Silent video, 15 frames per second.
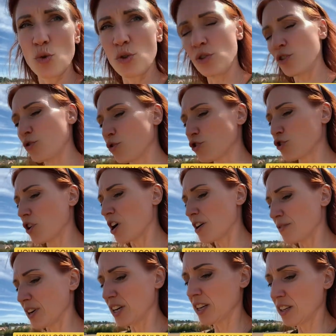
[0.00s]
you
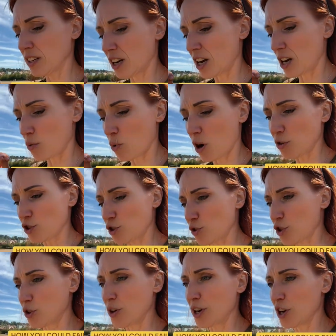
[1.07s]
stall on your driving
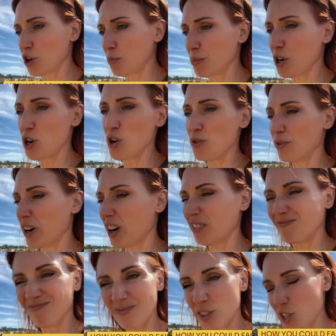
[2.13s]
whilst you're doing
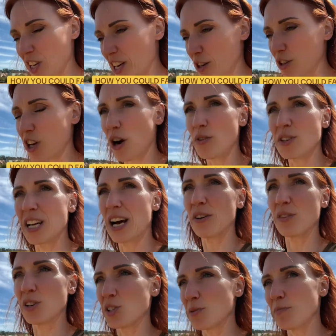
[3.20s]
your manoeuvre, it's
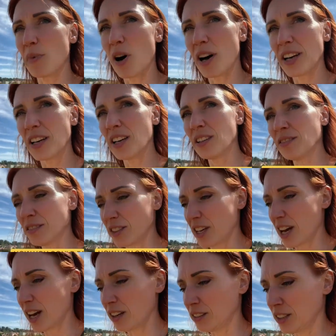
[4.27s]
going to go down as a
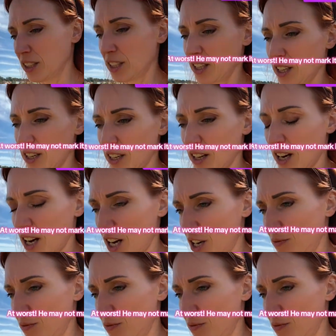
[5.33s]
minor, yeah.